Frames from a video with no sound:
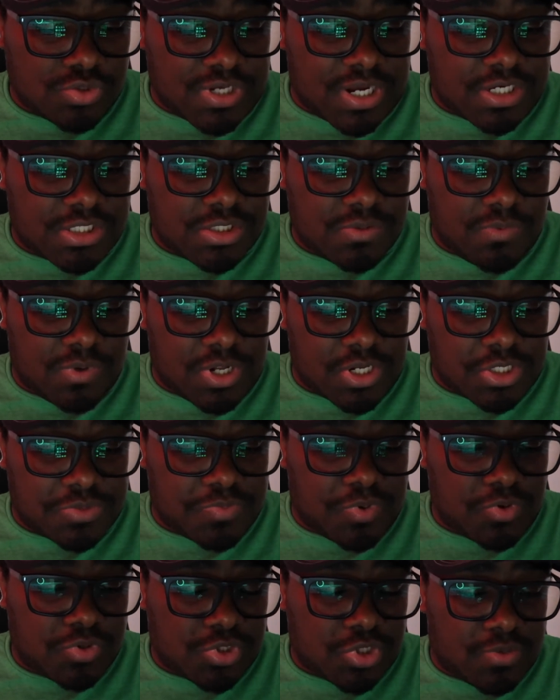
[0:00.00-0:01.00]
it's actually one I
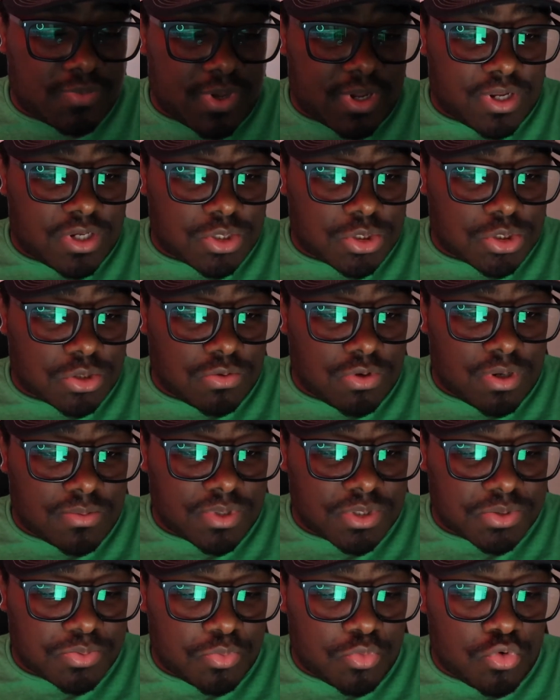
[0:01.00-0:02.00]
just posted on my Instagram
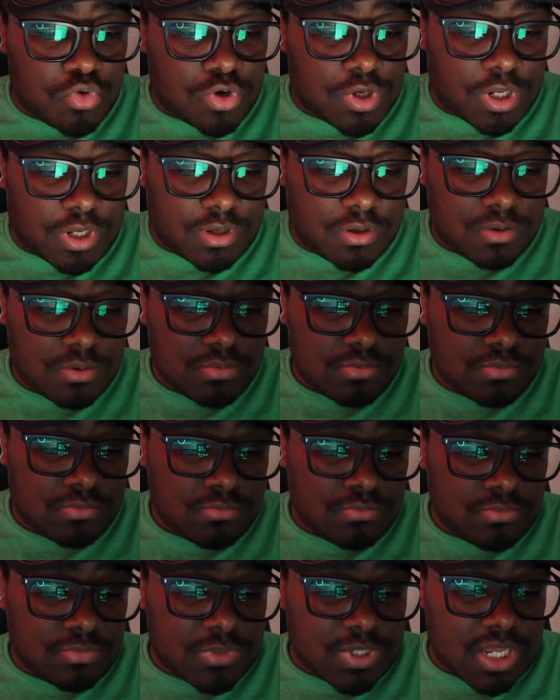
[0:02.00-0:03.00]
this morning,
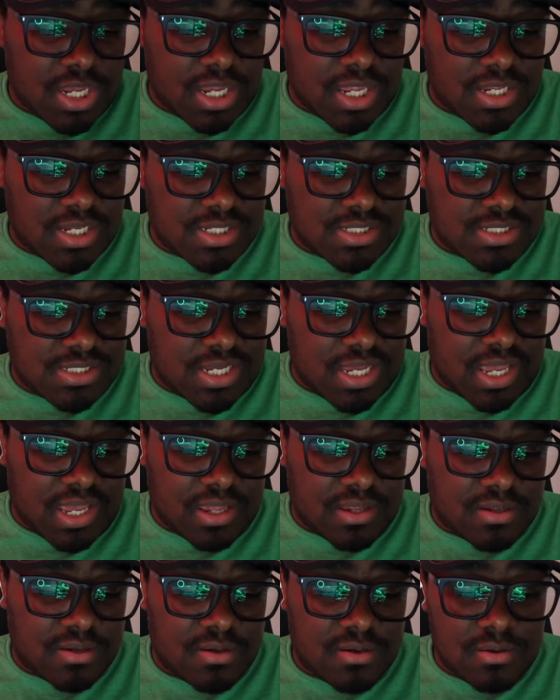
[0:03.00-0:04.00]
and it
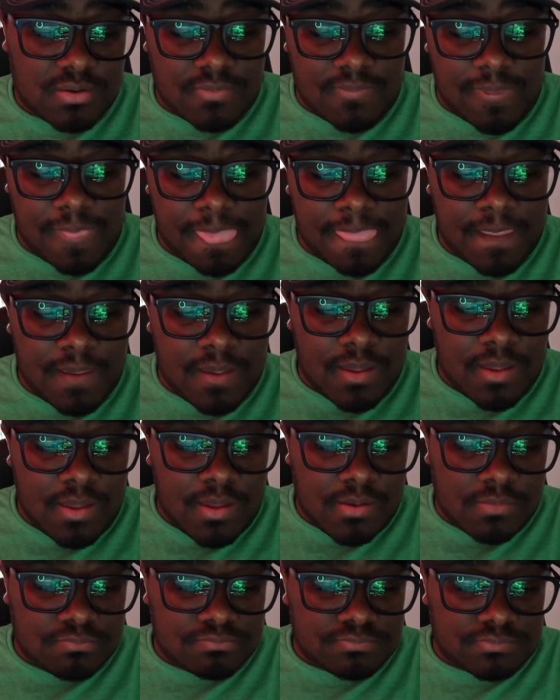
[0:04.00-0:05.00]
said,
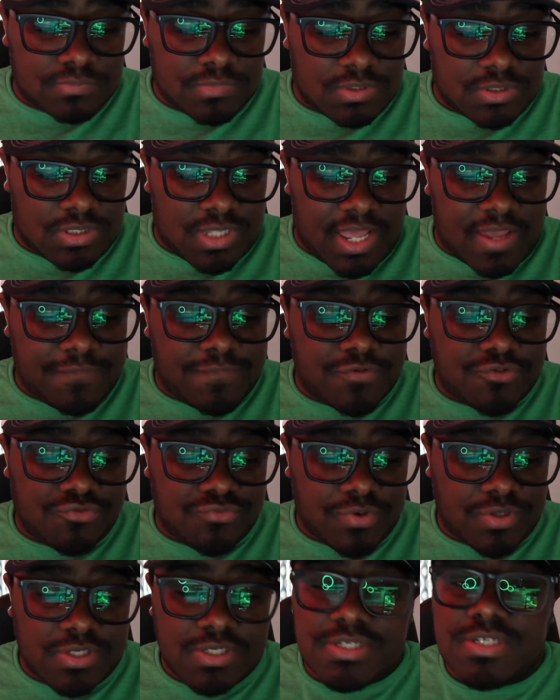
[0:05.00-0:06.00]
"Life is
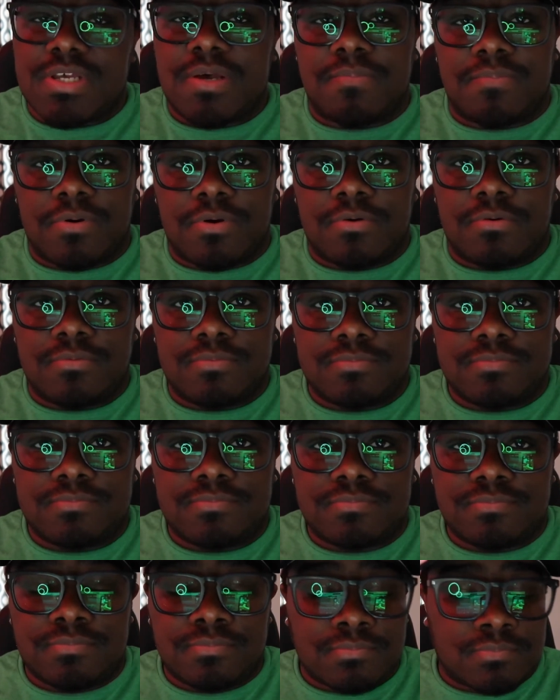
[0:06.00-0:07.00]
really simple,
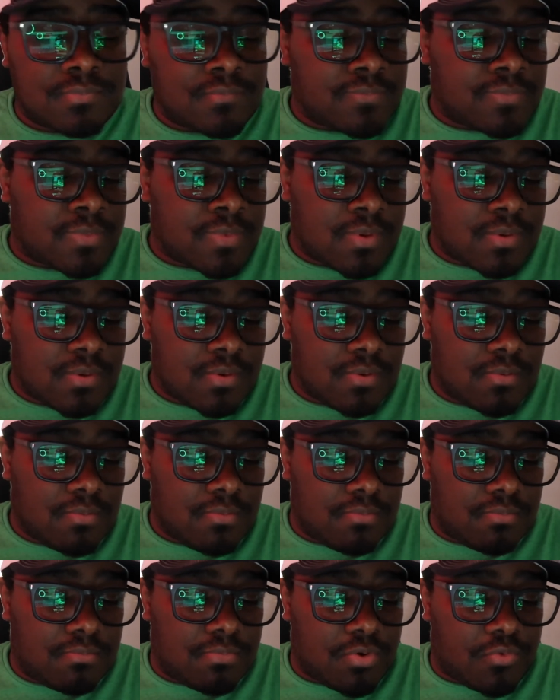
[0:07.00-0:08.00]

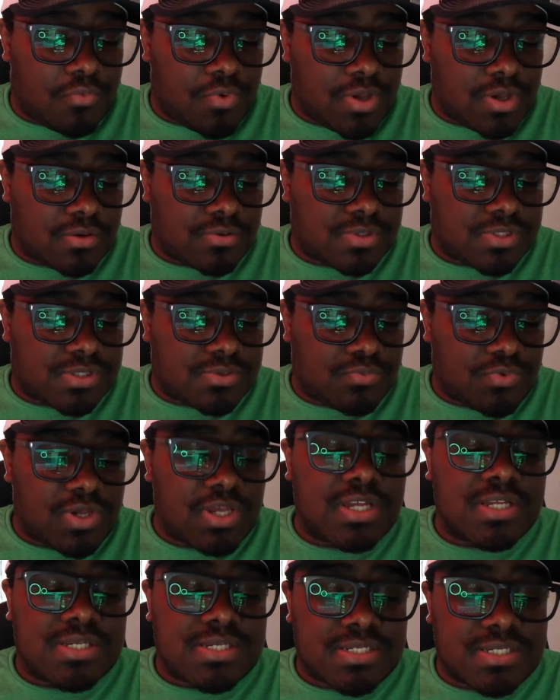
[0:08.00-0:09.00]
but we
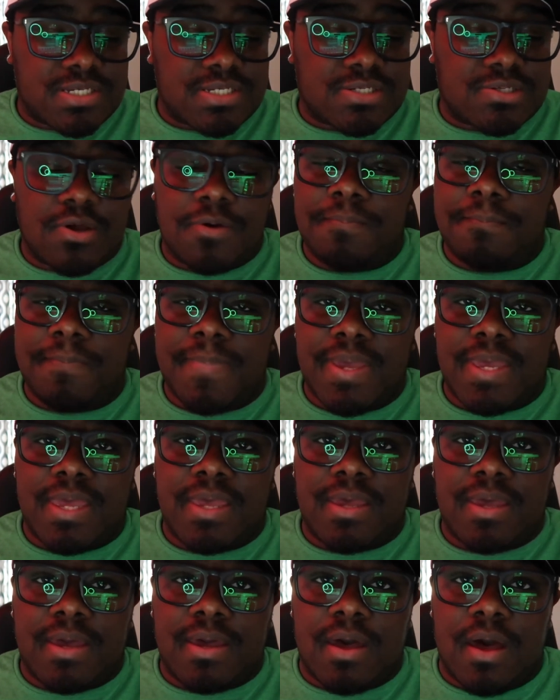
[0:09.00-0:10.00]
insist on
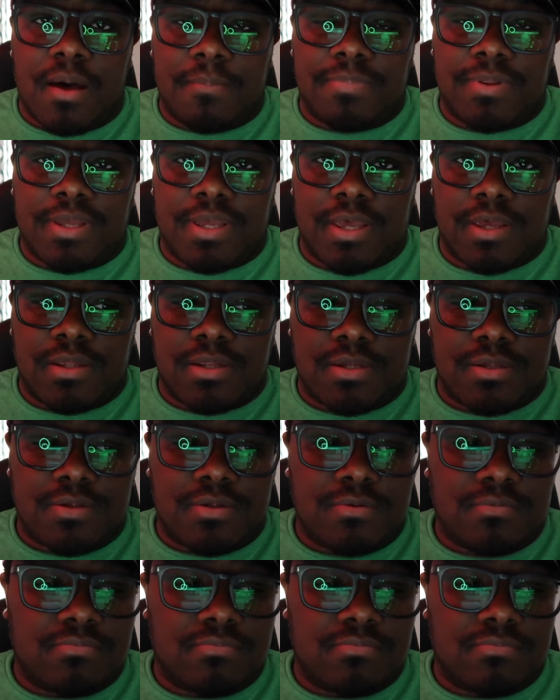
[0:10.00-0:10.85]
making it complicated."